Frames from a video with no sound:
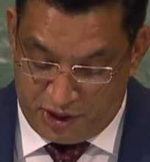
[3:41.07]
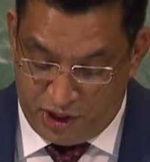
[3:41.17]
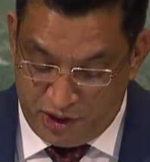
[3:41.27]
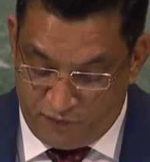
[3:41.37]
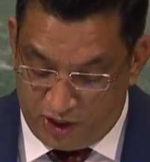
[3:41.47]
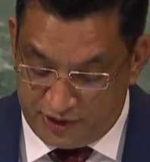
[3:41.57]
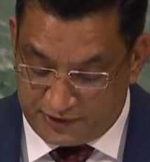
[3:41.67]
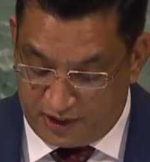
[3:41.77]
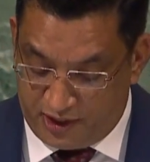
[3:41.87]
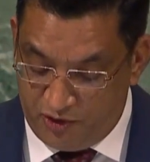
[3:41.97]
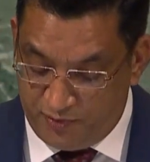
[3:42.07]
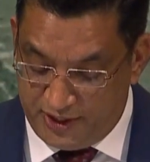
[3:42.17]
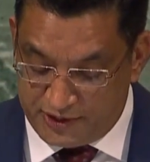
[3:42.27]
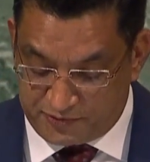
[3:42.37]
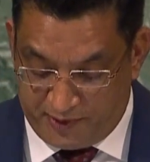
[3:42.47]
involuntary
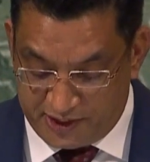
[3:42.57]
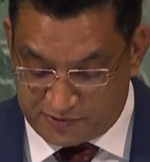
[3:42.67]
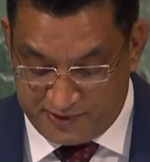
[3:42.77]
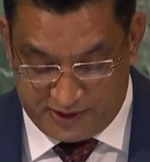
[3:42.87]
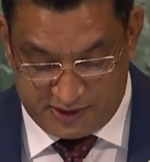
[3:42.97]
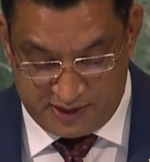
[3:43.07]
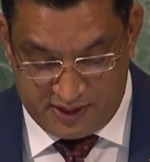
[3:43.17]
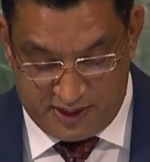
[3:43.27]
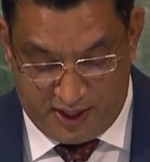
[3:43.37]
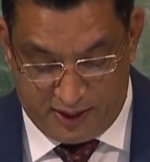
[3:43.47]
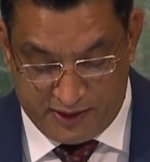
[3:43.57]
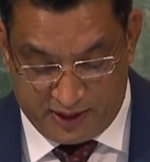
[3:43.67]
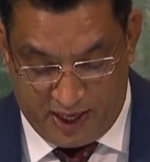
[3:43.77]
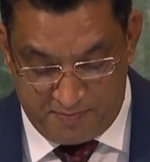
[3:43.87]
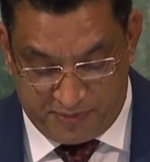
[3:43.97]
human displacement, and an
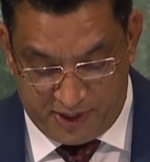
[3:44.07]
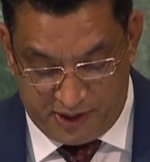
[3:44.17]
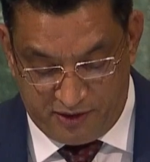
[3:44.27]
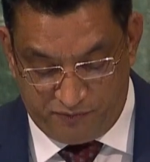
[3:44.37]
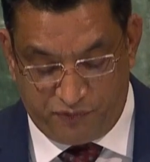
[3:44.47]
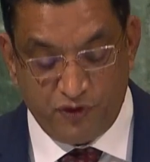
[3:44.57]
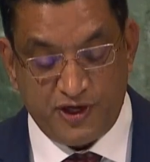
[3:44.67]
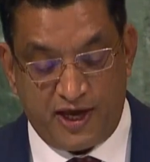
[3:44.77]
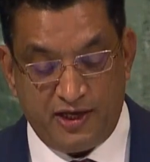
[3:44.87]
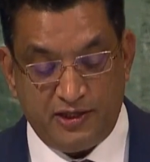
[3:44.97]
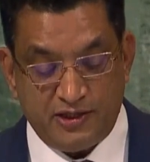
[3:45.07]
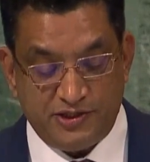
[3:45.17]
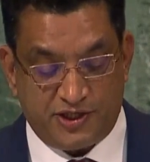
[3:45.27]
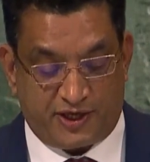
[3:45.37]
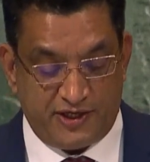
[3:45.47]
accompanying food and
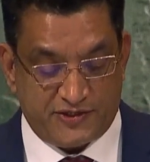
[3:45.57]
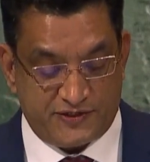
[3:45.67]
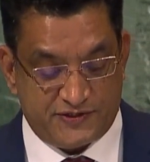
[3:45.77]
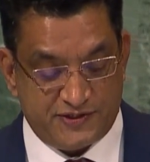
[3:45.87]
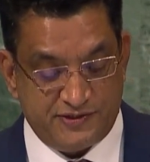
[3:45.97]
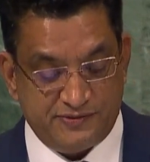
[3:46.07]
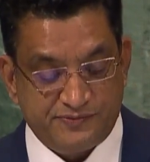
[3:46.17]
energy crisis.